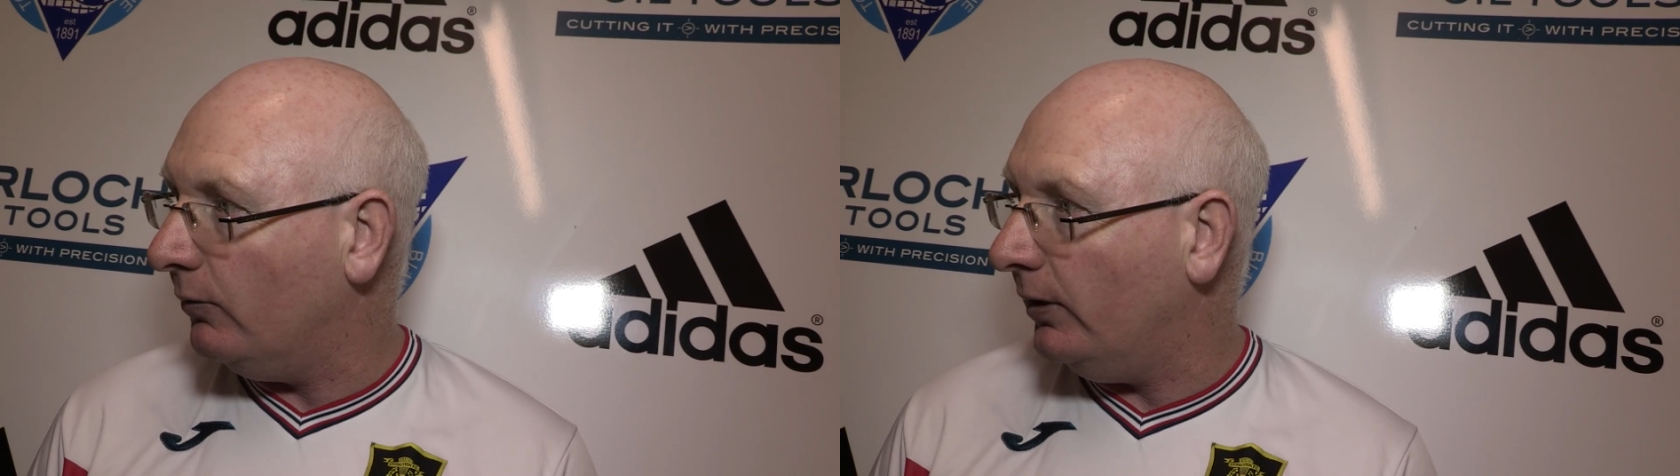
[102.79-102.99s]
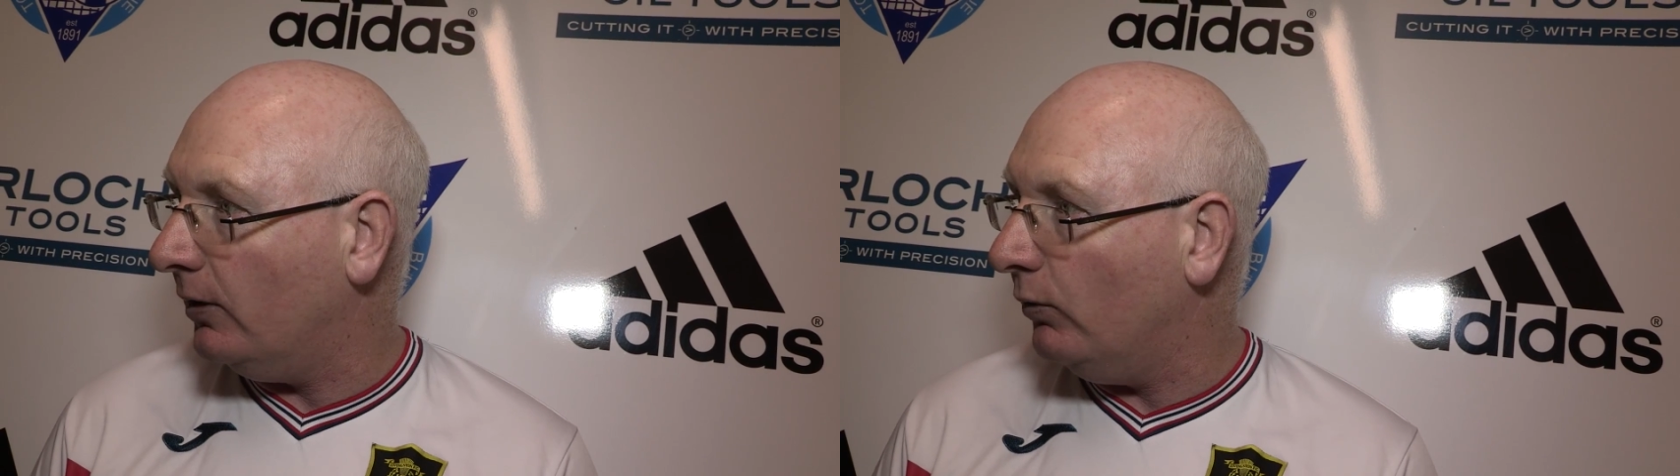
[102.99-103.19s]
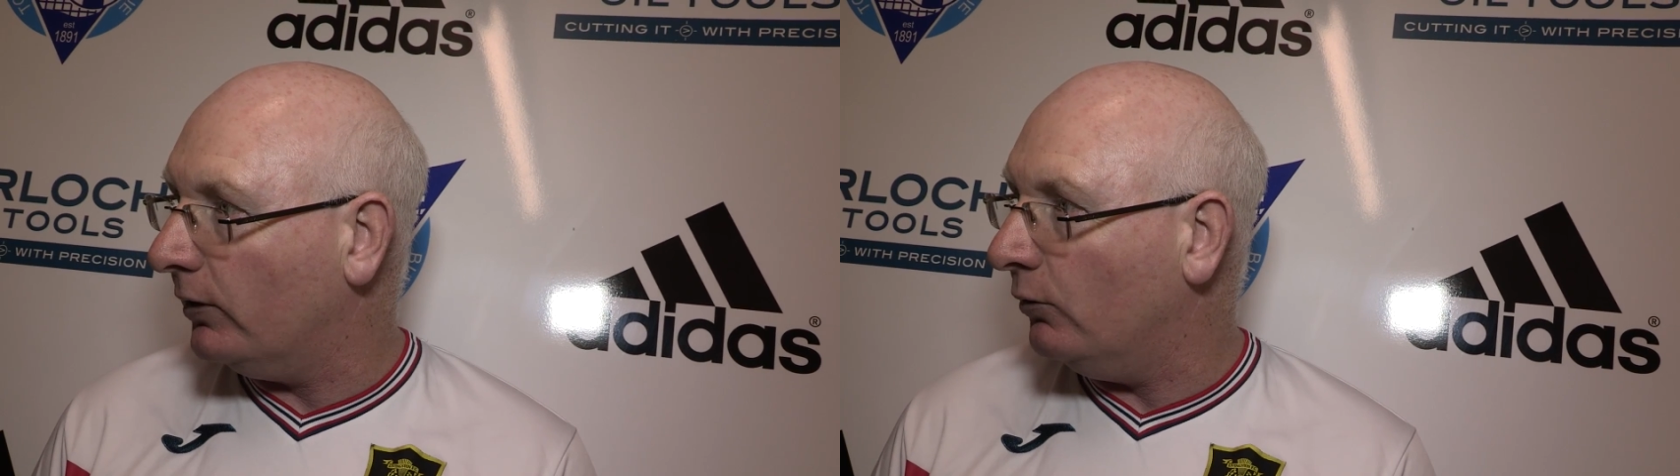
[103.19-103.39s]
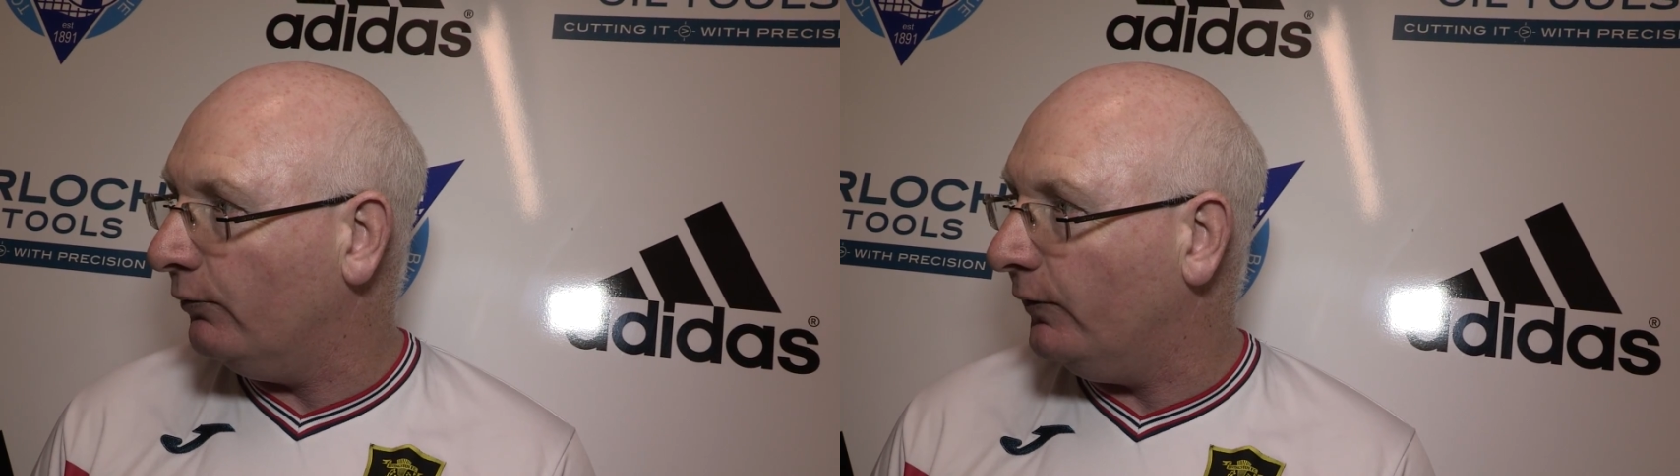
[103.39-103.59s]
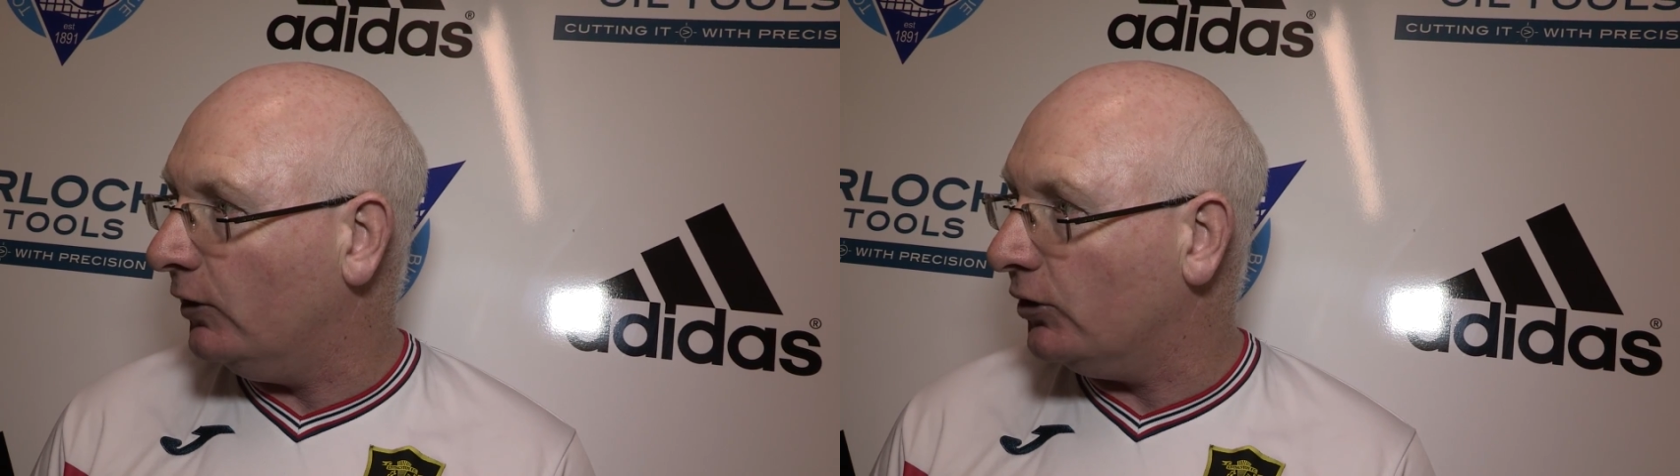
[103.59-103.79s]
working
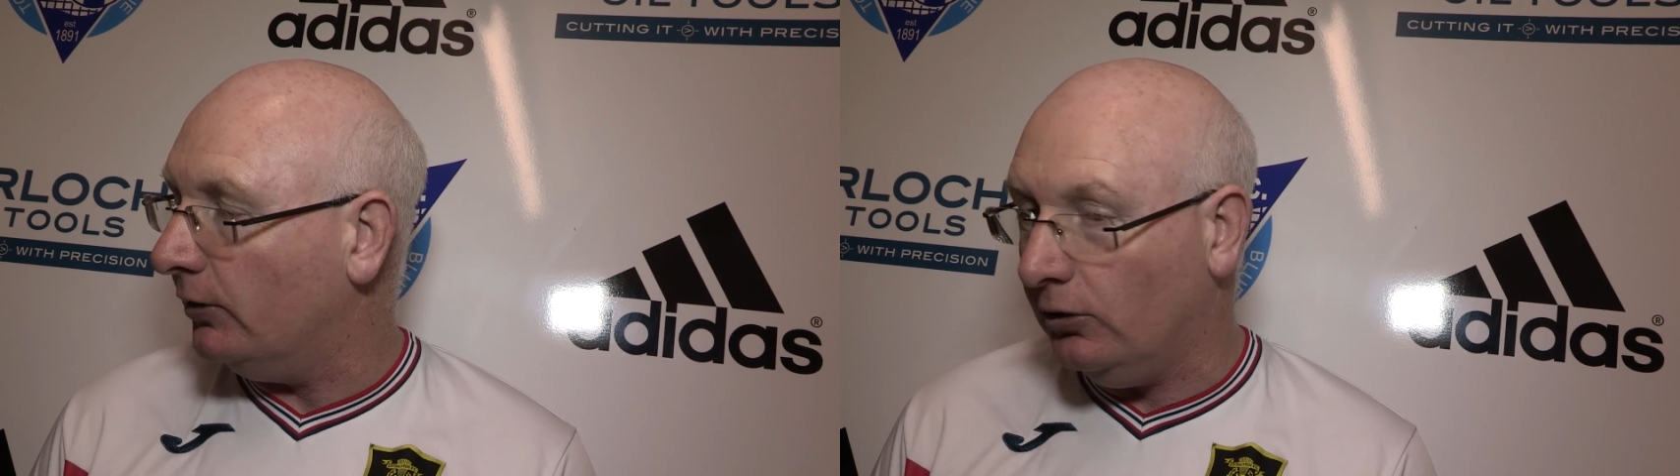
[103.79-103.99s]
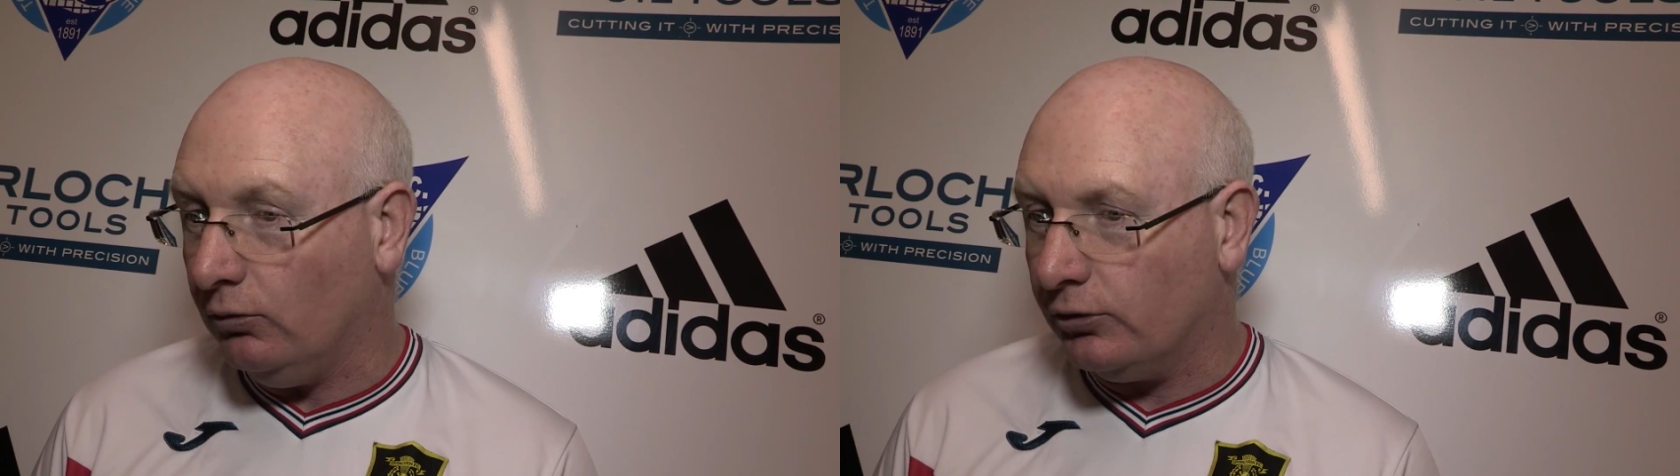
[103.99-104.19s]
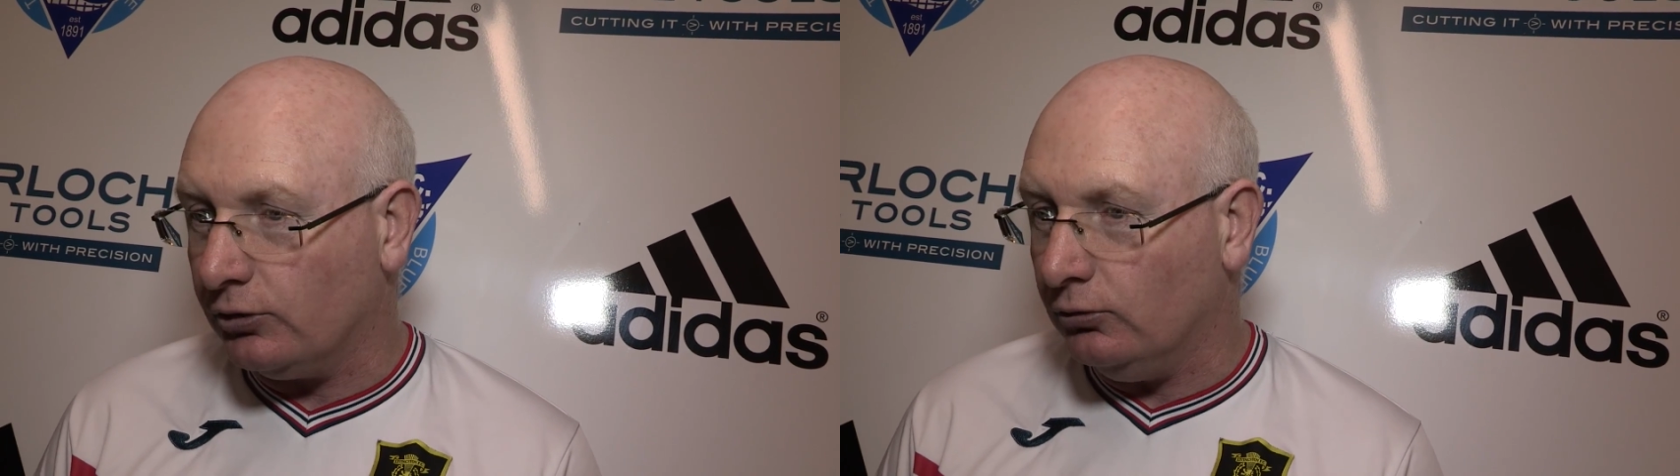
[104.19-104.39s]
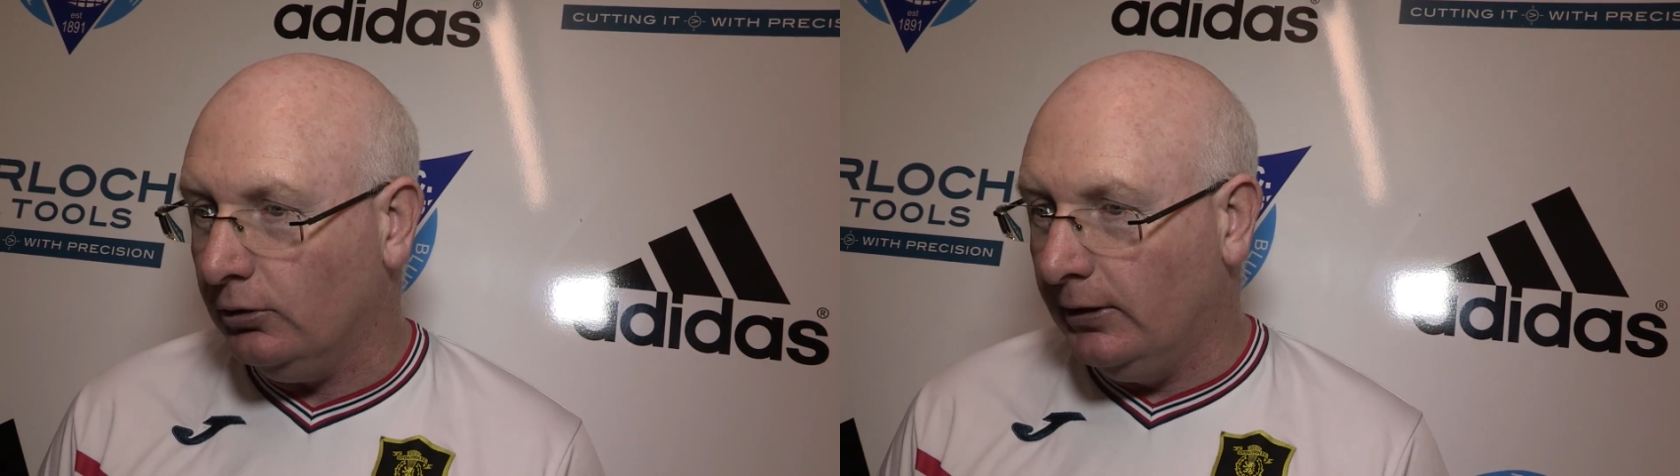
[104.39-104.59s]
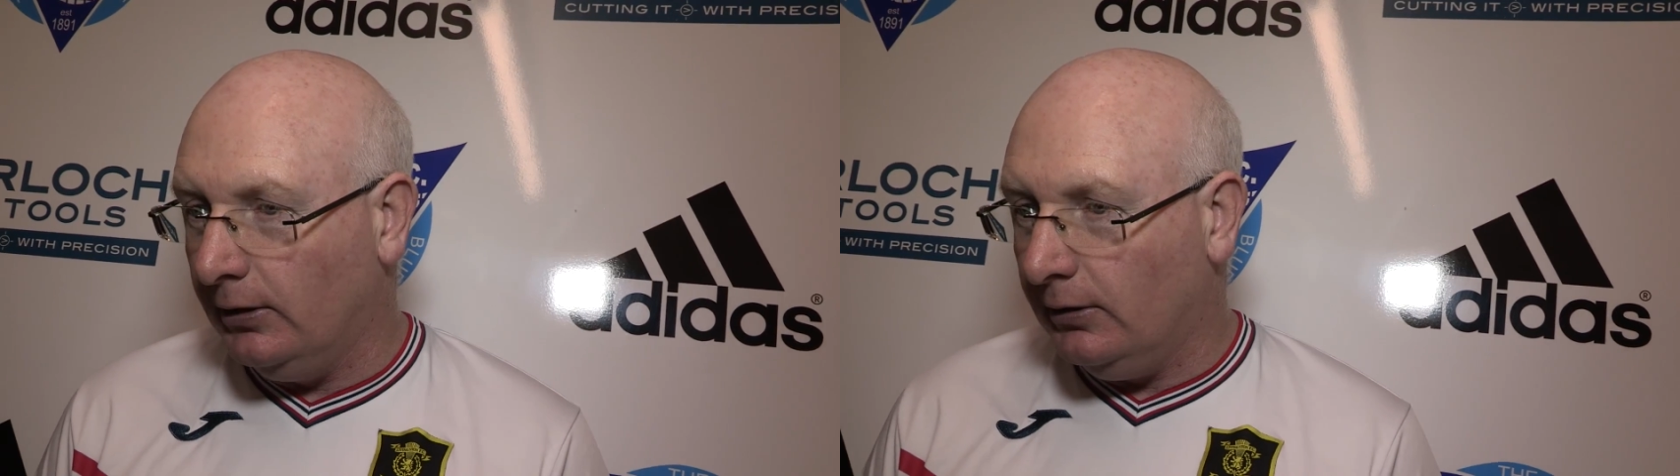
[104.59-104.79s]
on finishing, you know, so